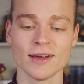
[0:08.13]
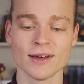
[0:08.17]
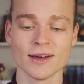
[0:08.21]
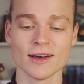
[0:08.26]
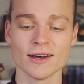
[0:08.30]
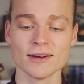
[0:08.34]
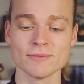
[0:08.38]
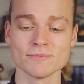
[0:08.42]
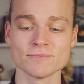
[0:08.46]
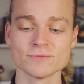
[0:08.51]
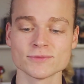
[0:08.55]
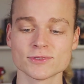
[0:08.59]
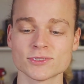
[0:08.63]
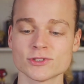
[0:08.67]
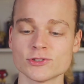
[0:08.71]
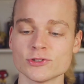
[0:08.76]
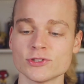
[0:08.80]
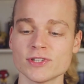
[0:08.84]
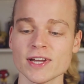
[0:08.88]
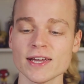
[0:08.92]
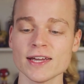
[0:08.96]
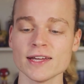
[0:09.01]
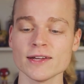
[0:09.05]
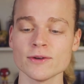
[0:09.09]

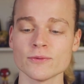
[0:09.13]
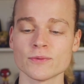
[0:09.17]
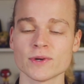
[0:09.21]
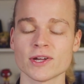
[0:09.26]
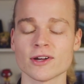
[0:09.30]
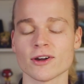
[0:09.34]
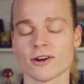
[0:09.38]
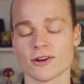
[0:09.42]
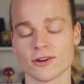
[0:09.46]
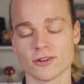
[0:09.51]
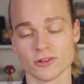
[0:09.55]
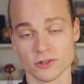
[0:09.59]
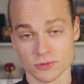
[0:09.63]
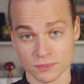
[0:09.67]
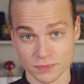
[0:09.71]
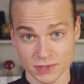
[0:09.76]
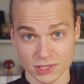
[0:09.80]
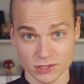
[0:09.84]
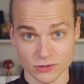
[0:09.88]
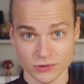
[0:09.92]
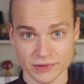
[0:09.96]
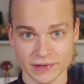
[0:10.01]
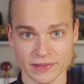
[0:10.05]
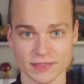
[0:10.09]
Today we are going to
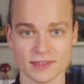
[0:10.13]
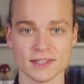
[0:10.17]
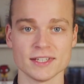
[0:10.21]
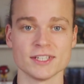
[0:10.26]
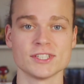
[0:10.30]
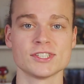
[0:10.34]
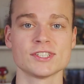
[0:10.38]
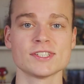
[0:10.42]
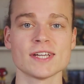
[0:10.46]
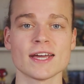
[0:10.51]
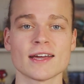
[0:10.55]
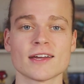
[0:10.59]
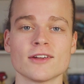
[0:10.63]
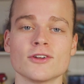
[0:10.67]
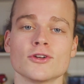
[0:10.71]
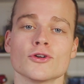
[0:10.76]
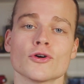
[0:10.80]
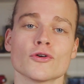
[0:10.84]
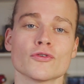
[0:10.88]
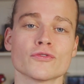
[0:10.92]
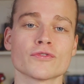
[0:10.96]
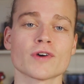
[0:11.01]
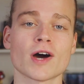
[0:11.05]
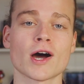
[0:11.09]
be doing the second
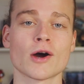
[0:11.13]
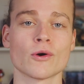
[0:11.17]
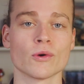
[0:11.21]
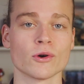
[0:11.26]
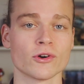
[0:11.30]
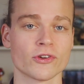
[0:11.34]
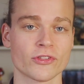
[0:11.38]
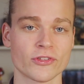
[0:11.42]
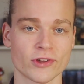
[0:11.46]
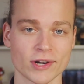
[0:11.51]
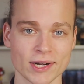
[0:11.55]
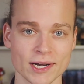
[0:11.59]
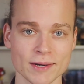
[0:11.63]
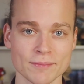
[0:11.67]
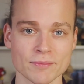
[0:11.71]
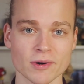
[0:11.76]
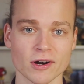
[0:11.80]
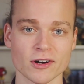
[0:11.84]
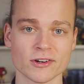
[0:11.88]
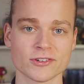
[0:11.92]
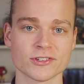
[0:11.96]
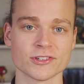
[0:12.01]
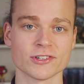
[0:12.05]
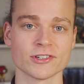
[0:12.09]
of our
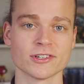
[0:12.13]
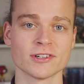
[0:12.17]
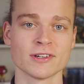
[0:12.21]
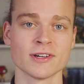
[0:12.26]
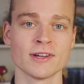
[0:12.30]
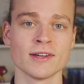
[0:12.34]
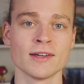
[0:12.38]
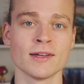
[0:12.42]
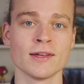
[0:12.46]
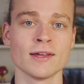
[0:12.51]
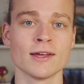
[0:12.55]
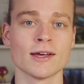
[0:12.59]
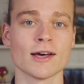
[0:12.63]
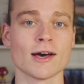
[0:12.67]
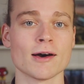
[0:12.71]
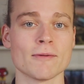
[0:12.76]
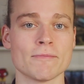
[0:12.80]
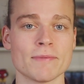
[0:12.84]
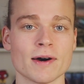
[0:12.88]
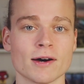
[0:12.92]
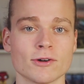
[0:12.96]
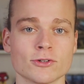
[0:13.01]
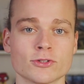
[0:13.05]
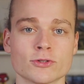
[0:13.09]
three-parter
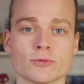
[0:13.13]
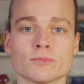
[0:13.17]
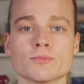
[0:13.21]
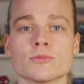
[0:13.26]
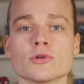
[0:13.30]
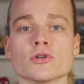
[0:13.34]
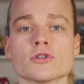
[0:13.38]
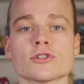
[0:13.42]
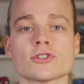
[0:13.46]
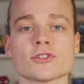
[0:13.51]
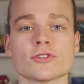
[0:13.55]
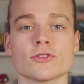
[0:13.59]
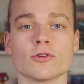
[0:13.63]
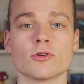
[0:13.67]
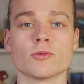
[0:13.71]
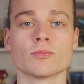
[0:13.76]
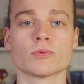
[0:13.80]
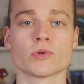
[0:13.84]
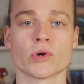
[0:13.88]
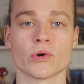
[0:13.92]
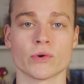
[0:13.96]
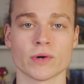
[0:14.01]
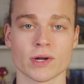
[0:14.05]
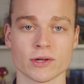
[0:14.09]
about personal
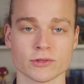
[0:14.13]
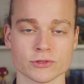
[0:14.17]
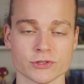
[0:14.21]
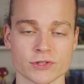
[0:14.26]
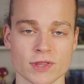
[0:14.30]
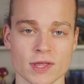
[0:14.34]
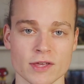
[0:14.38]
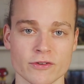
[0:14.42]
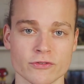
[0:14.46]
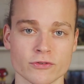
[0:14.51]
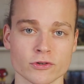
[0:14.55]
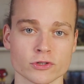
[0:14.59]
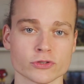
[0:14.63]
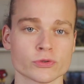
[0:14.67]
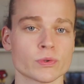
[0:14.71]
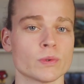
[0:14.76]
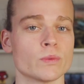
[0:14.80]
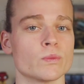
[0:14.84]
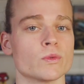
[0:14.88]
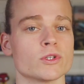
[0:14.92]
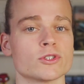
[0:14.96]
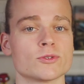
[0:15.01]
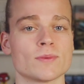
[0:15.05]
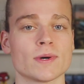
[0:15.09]
pronouns. The first
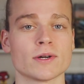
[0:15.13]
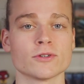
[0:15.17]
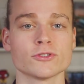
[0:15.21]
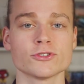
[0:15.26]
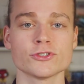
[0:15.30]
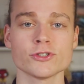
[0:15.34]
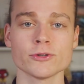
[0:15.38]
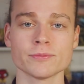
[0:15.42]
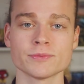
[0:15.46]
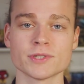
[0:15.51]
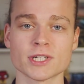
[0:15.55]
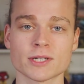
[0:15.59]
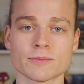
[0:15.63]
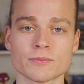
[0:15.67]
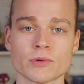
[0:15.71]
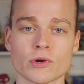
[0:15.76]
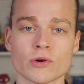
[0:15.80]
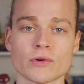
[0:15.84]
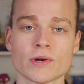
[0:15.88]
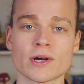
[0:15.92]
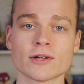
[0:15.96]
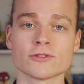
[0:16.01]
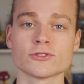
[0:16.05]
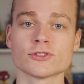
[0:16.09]
one was about subject
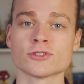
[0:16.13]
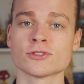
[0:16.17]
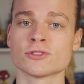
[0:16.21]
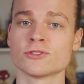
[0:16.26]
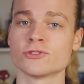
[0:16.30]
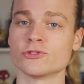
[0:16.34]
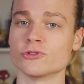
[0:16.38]
pronouns.